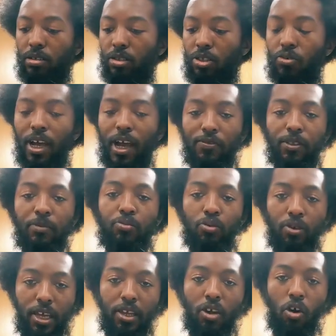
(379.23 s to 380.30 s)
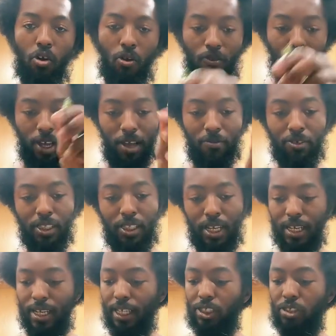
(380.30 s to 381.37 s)
You have to pray over
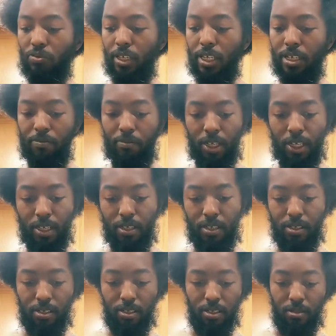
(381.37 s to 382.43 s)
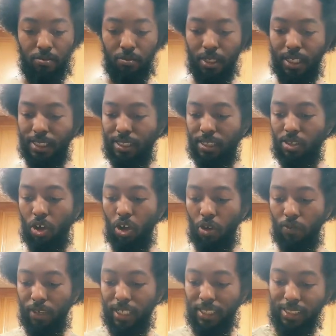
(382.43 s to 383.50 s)
everything that you eat, man, because it's
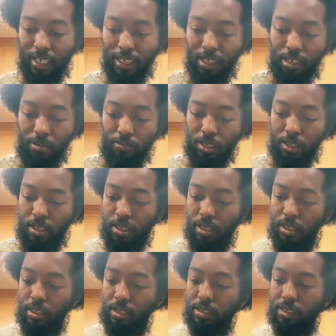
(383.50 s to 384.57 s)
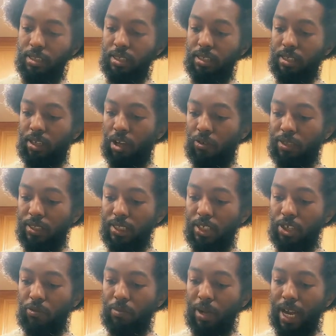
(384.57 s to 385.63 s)
already set up to go into
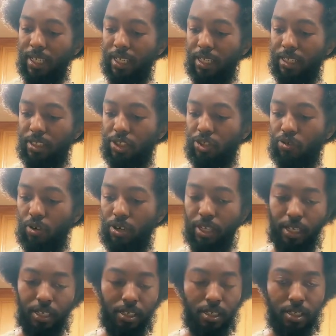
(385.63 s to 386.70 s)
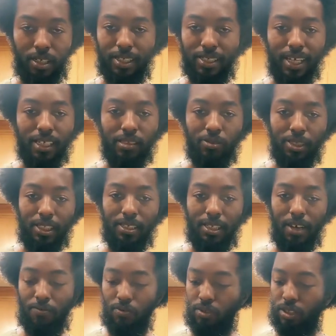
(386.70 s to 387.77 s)
your body and destroy it, because that's what the
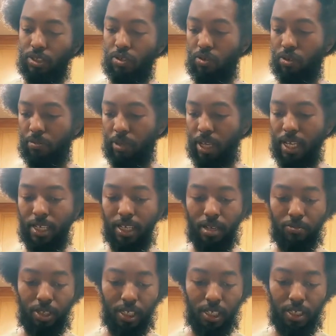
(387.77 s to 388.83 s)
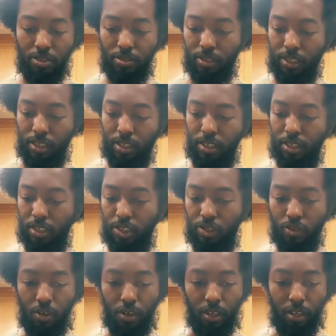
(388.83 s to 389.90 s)
devil is doing, man. He come to kill, steal, and
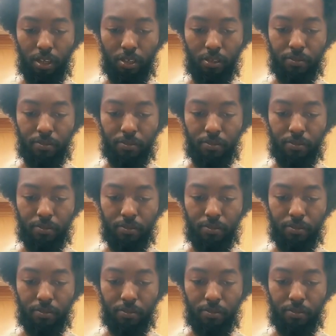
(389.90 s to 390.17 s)
destroy.